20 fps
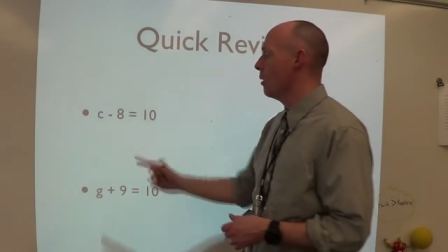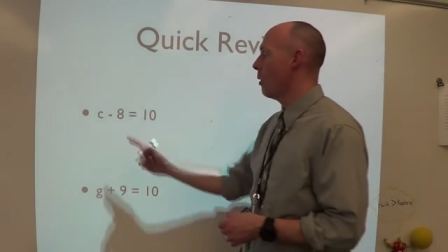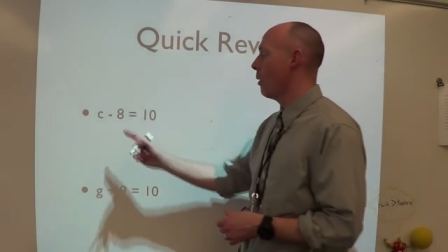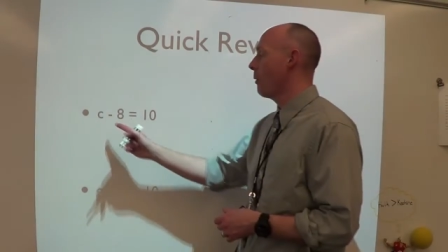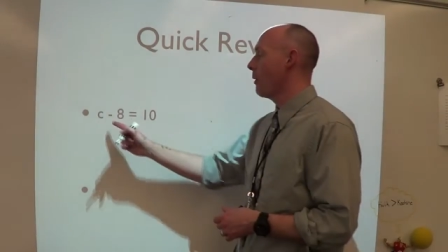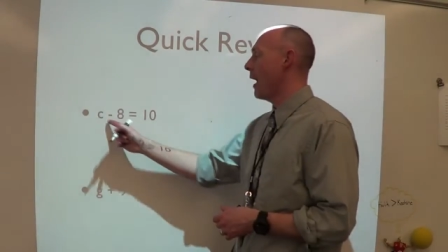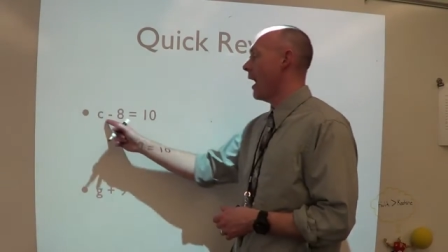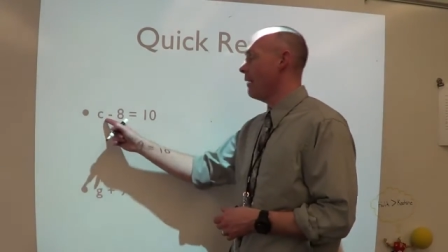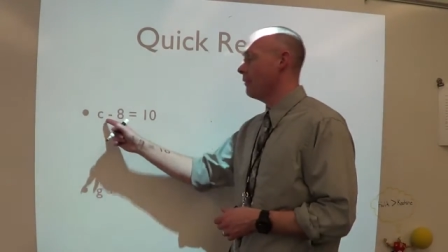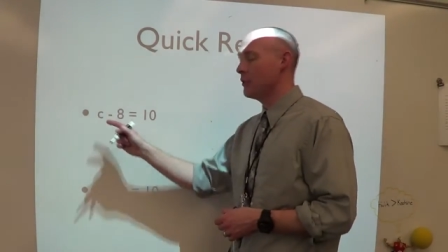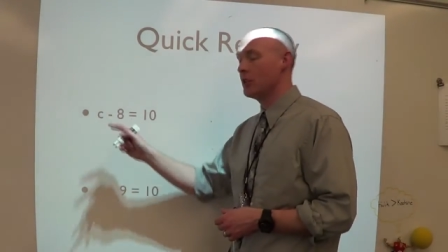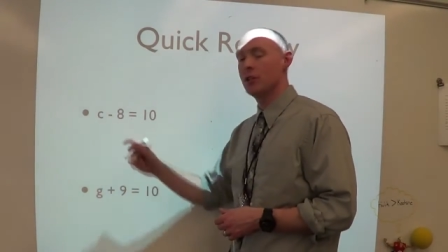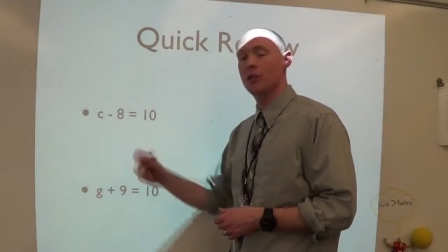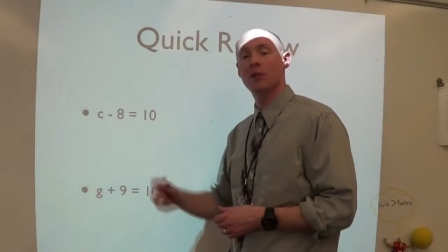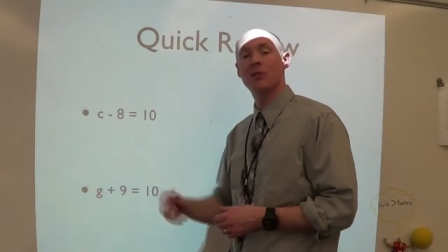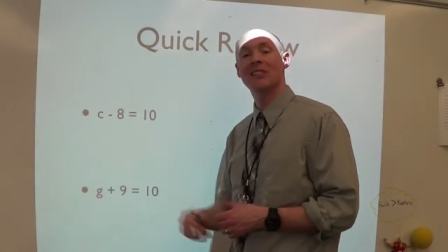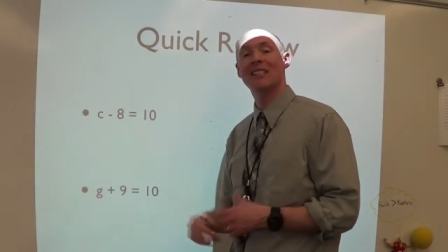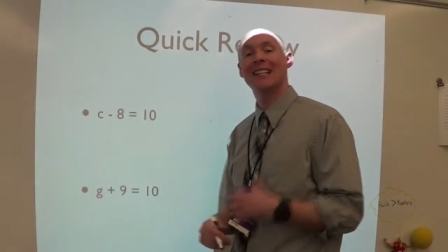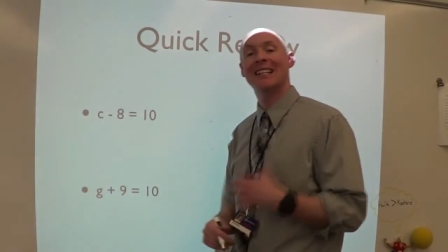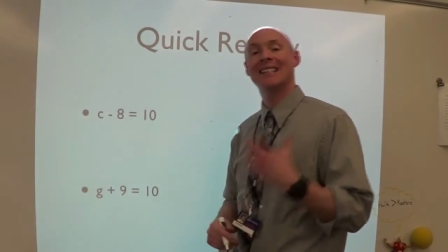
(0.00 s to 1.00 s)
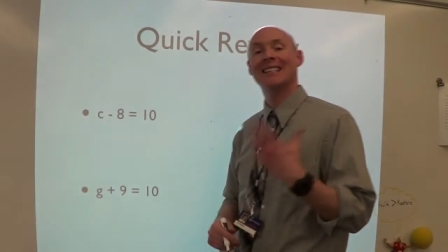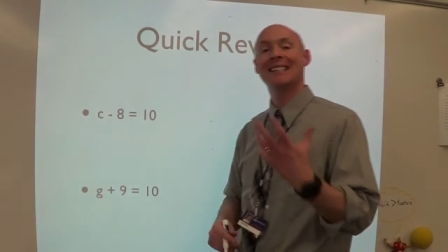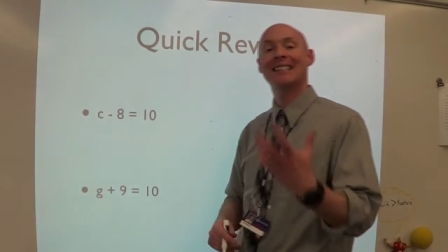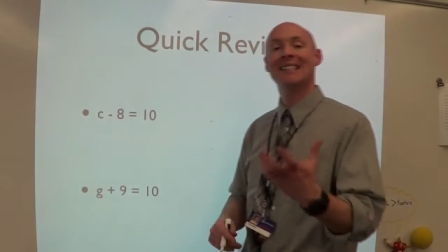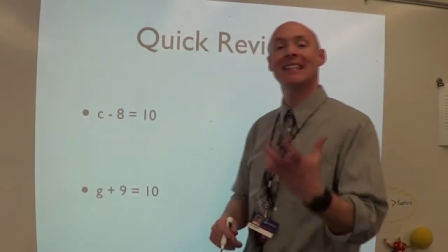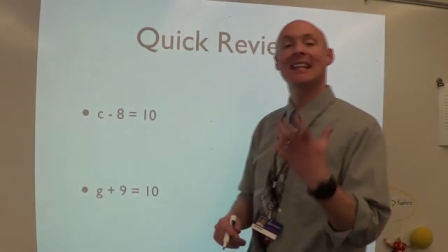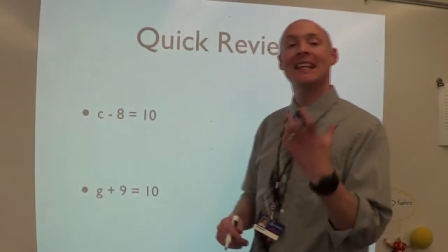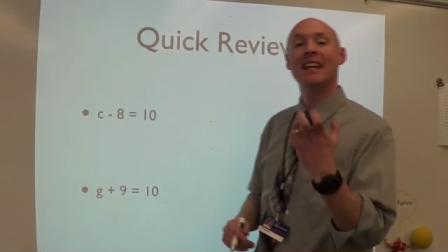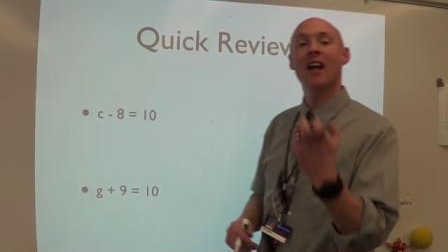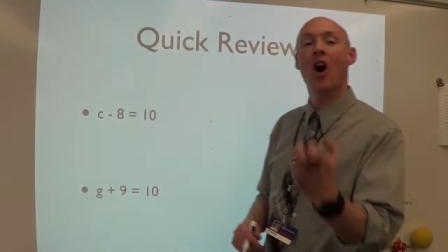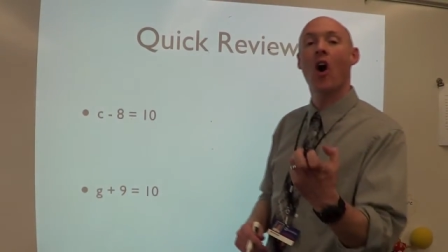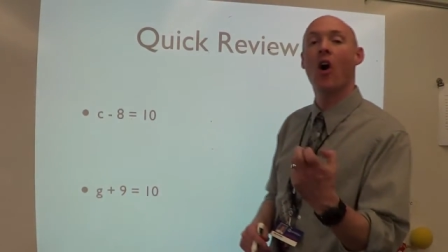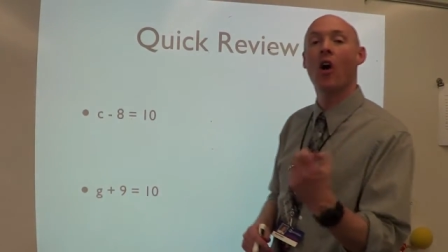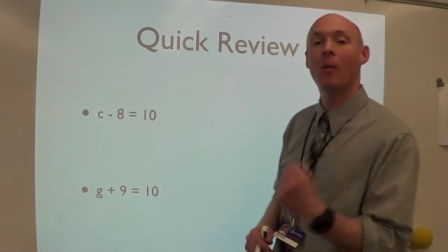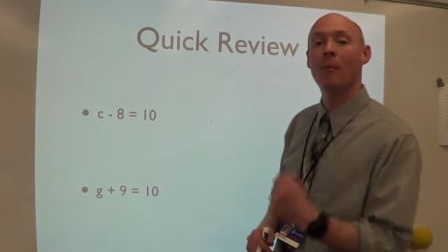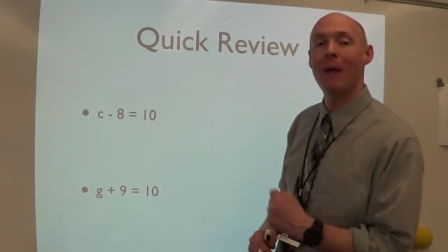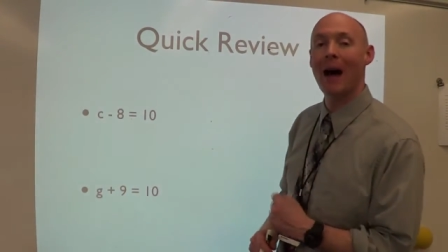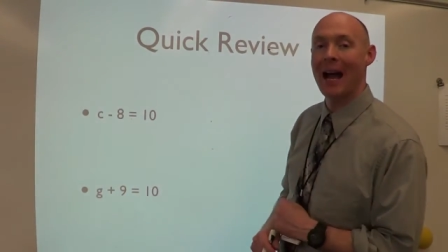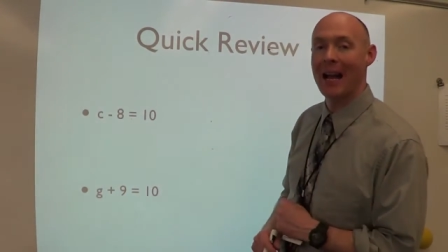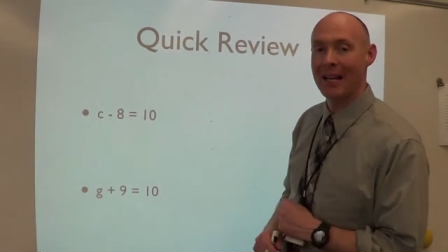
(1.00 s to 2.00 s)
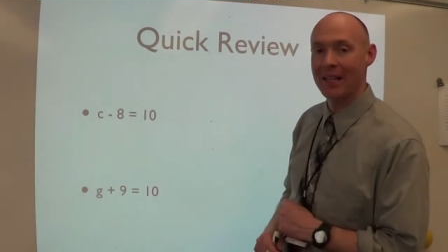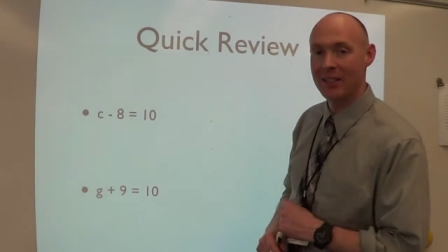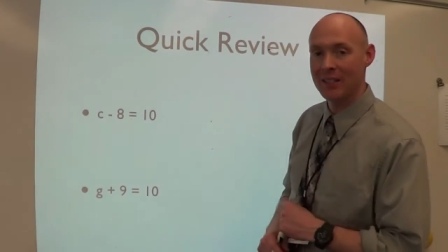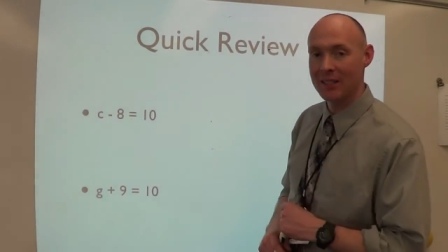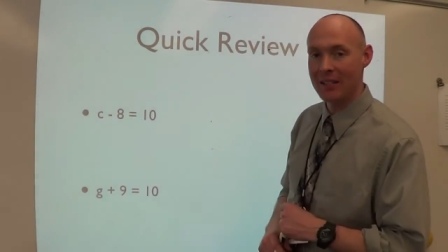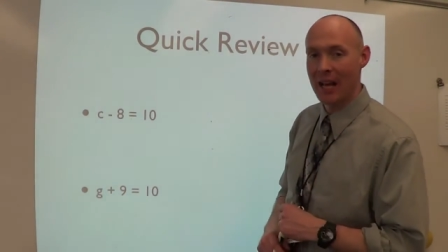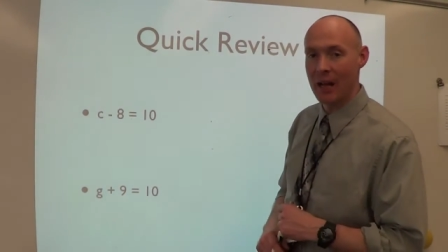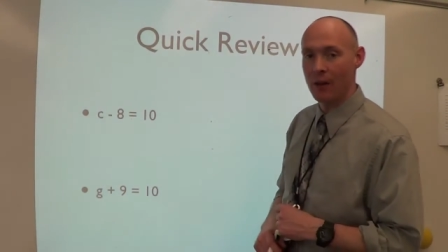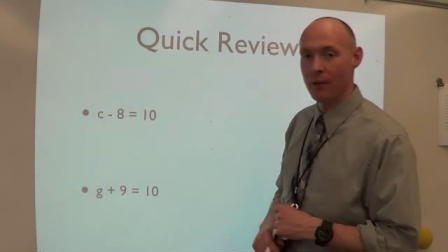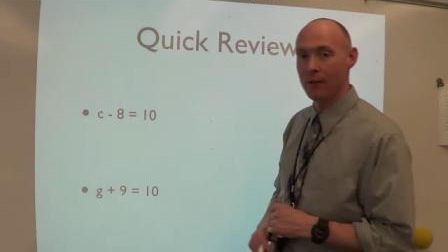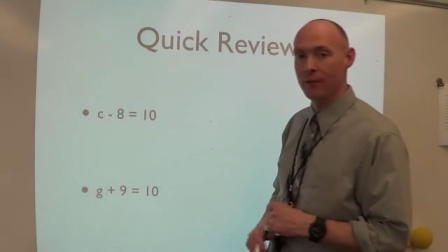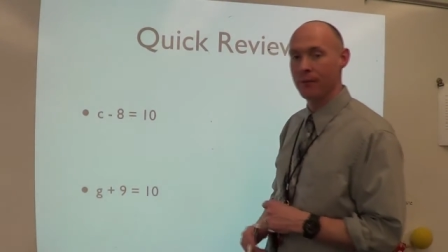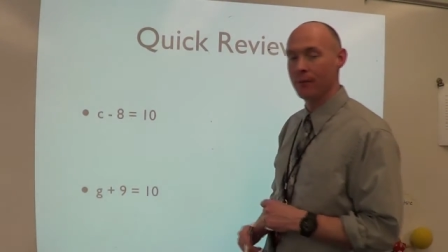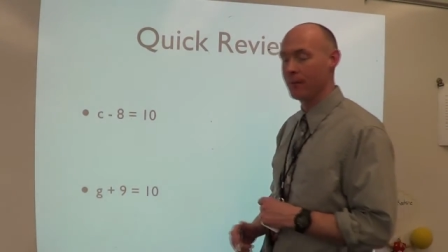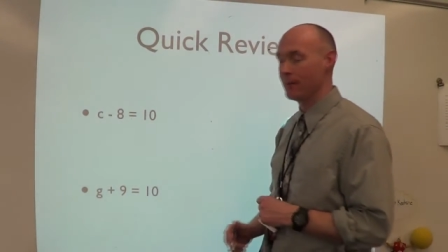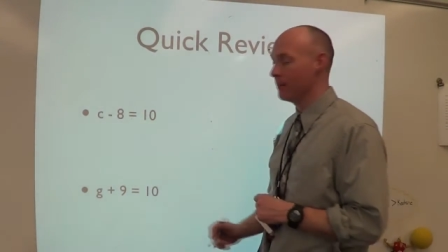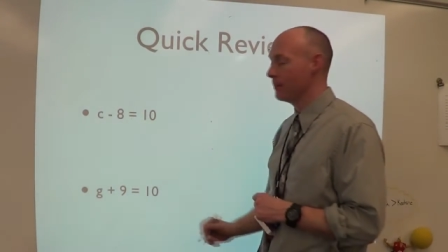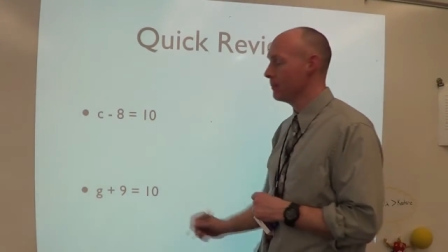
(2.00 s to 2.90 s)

What we have to do is get C all by itself.